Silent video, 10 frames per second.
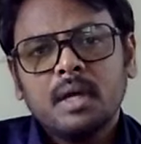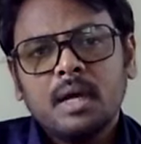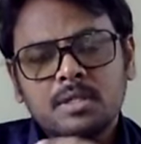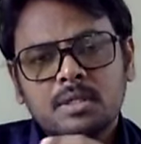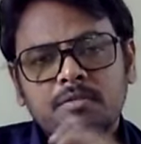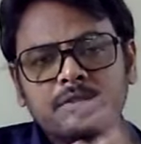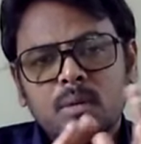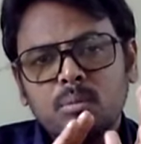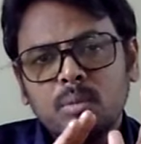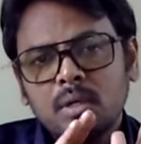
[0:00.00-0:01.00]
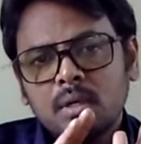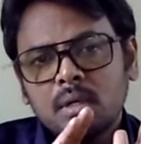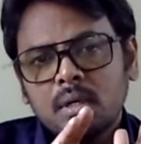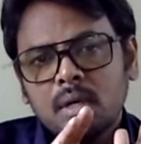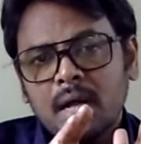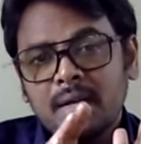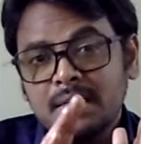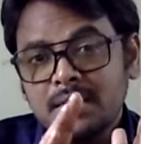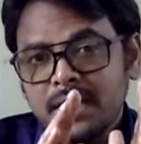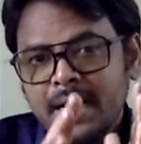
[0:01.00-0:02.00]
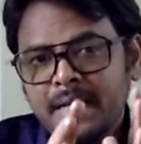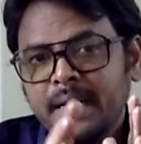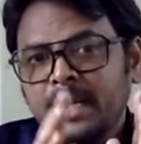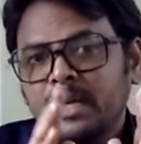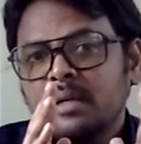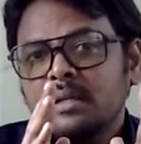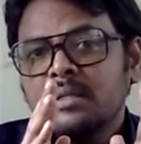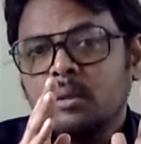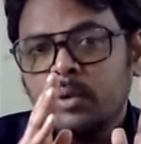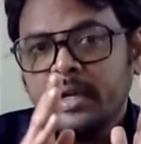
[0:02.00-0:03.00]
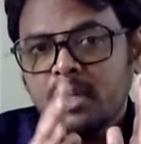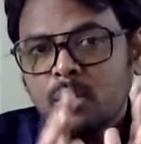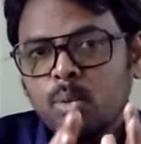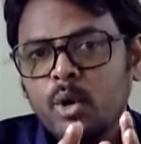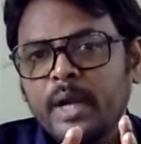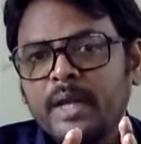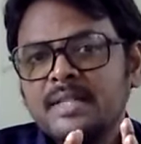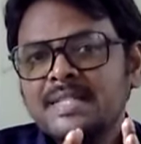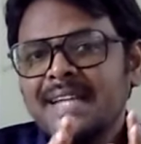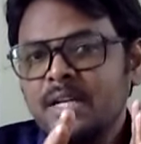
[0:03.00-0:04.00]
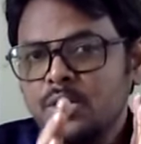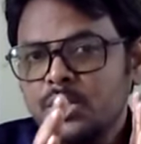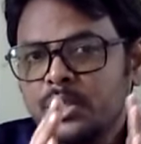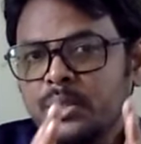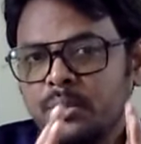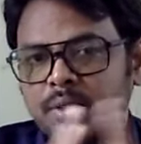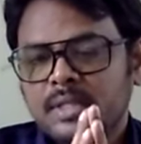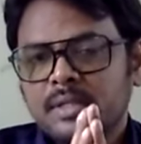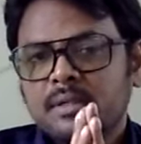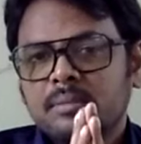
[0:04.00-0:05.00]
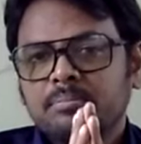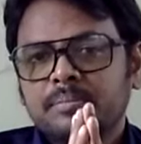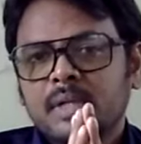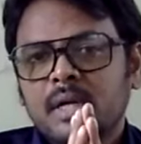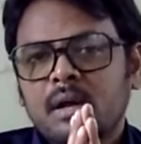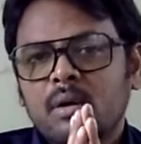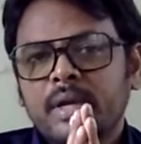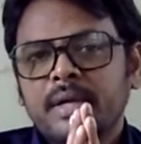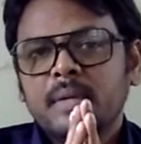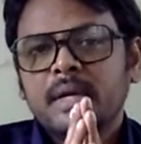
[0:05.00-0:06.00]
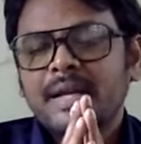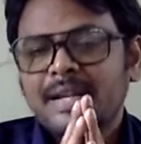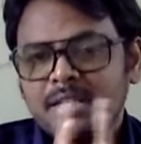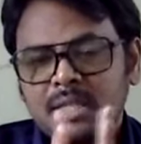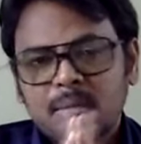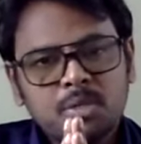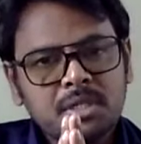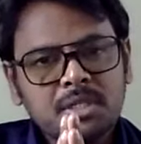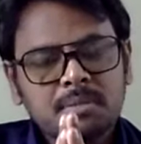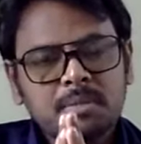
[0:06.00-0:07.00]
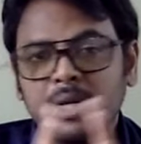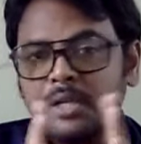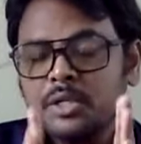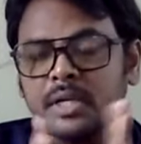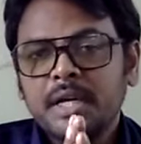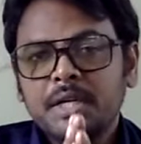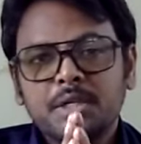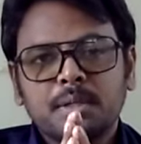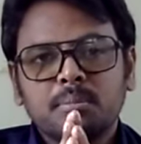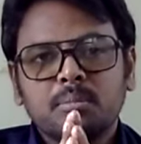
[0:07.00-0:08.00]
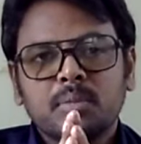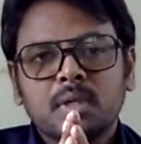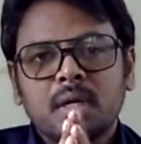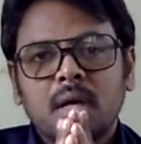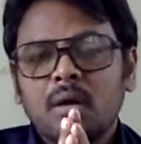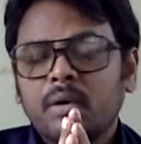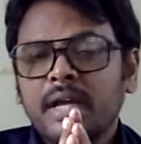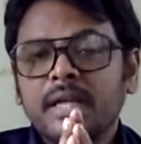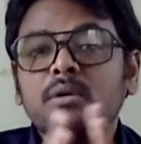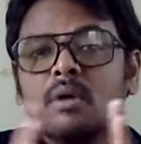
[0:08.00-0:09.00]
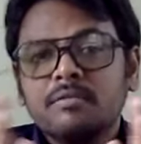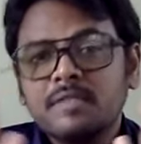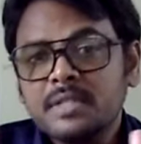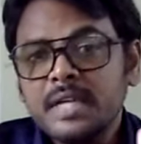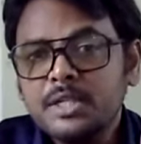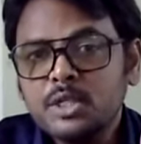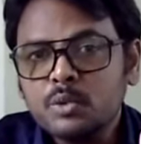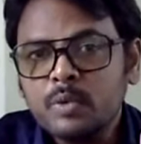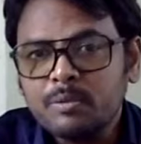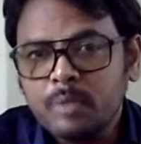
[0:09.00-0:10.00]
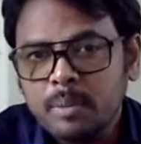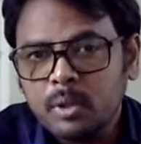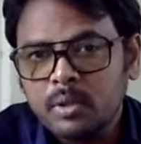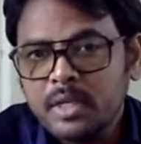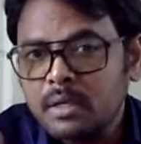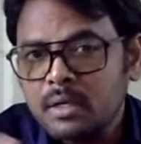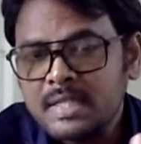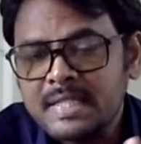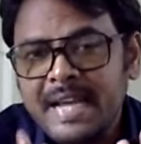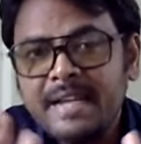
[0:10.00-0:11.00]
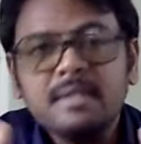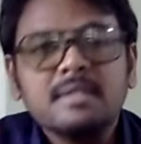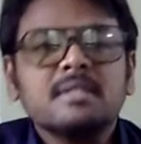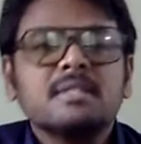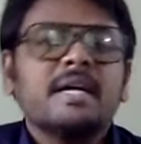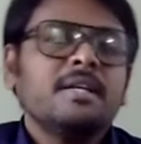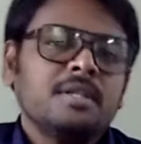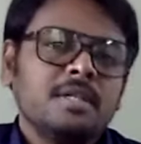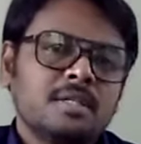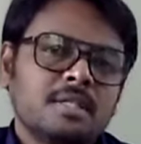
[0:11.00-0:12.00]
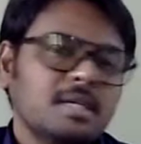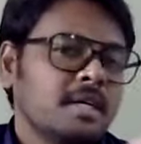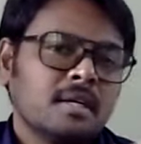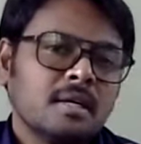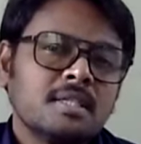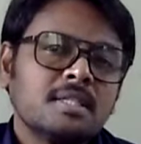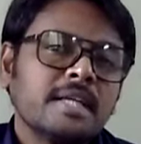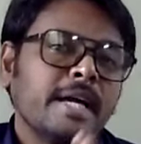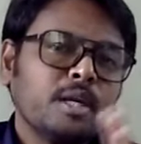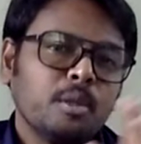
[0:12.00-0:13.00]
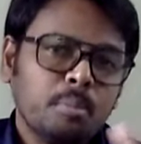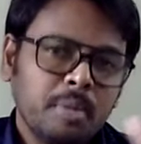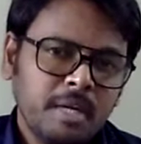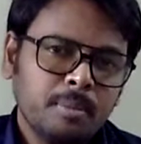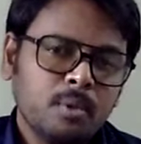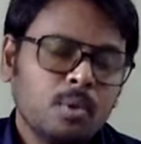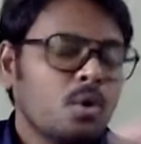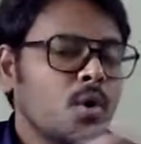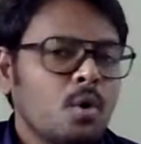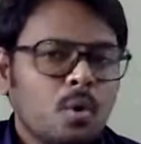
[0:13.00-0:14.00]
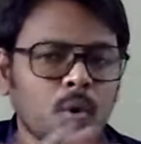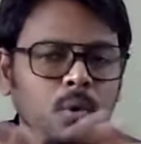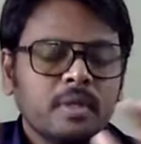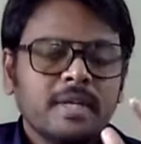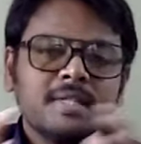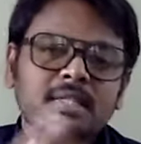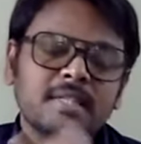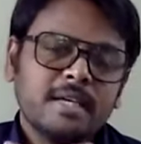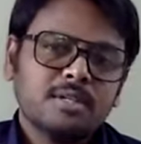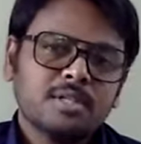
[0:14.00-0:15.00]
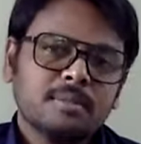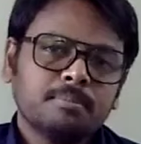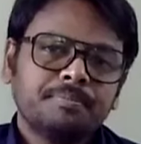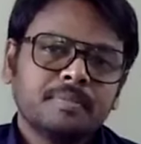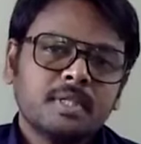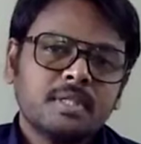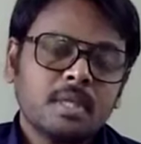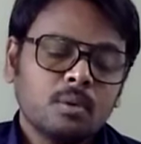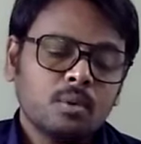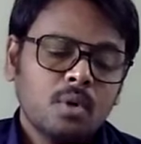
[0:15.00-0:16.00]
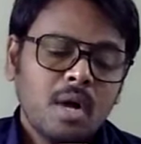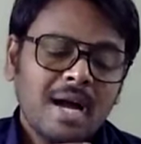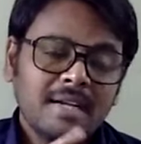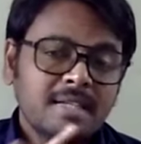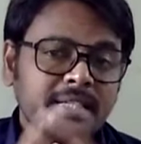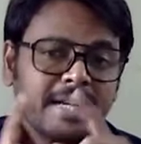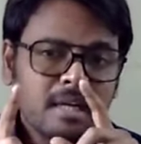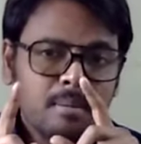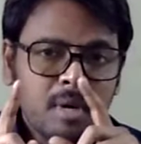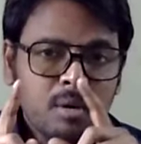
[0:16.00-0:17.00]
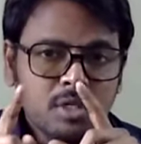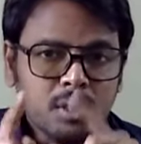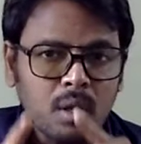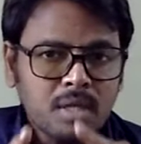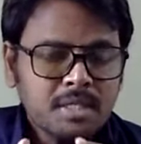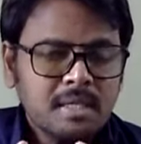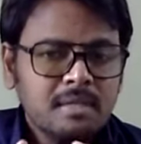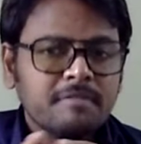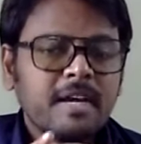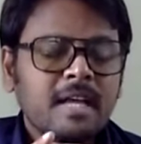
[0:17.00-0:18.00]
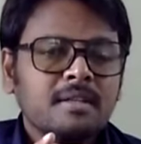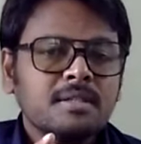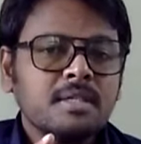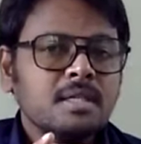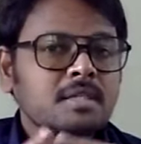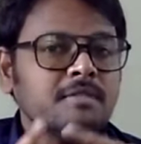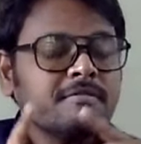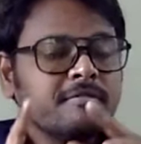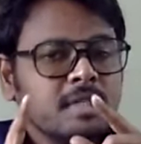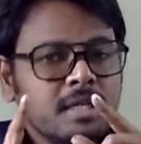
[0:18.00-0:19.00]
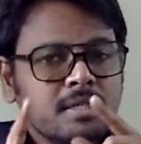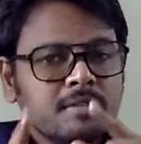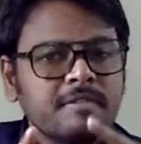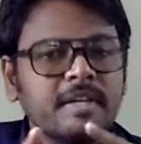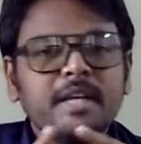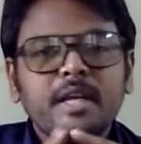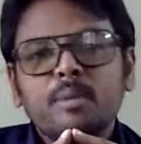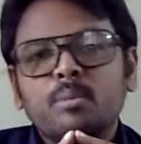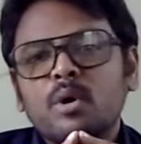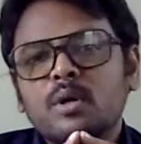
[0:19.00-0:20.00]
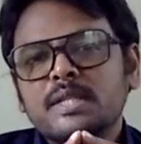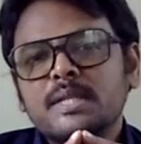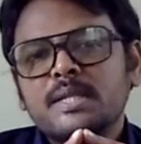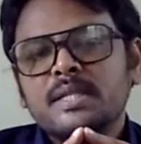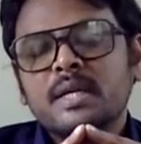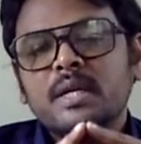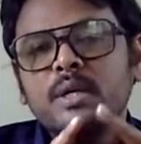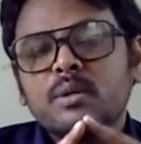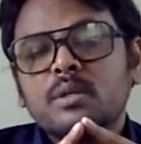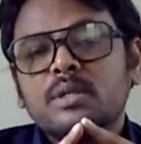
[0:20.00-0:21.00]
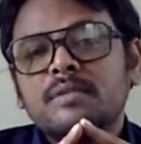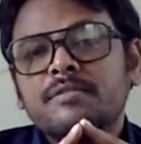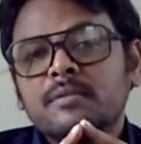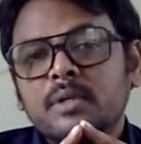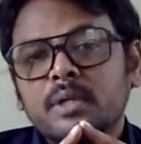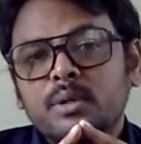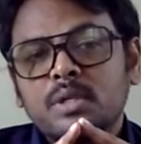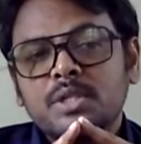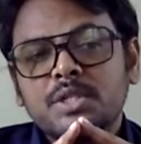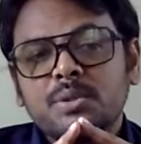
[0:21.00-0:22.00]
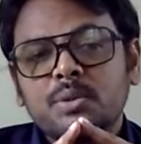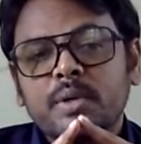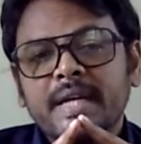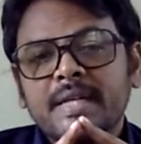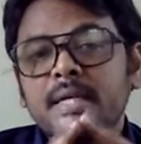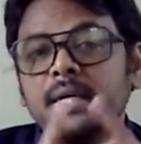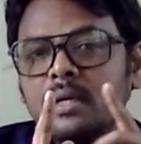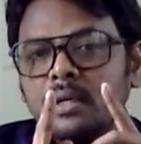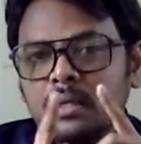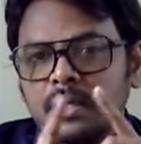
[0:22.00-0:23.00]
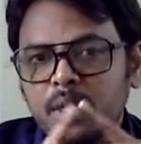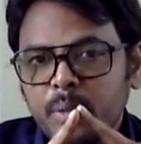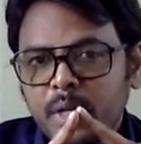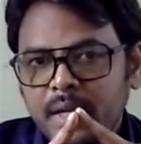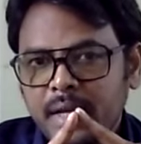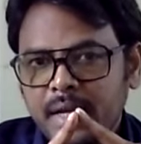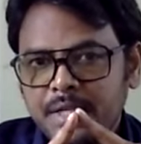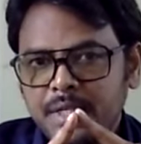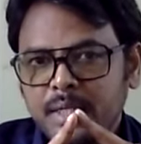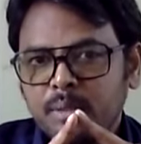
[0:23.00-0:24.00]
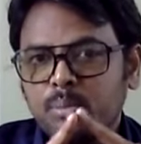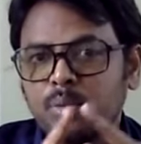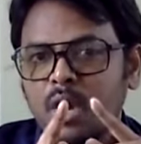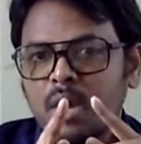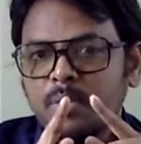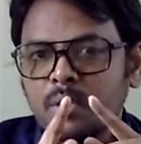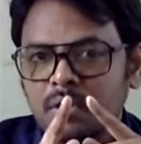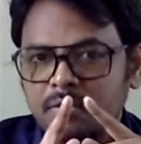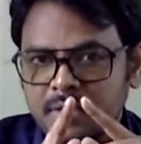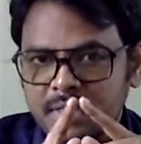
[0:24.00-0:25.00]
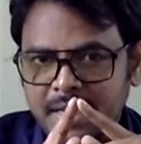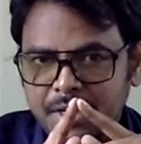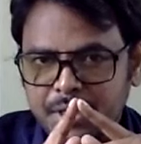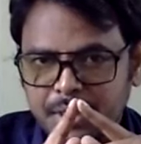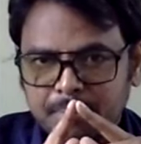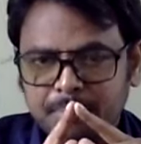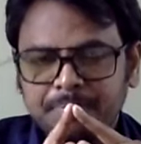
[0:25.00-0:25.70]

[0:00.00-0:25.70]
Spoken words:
us from understanding the real points and truth, okay, in subjects, in education, okay, in conversations with people, in understanding societies, in understanding people, all these things. So, understanding about logical fallacies is very important in order to get good communication, proper conversation.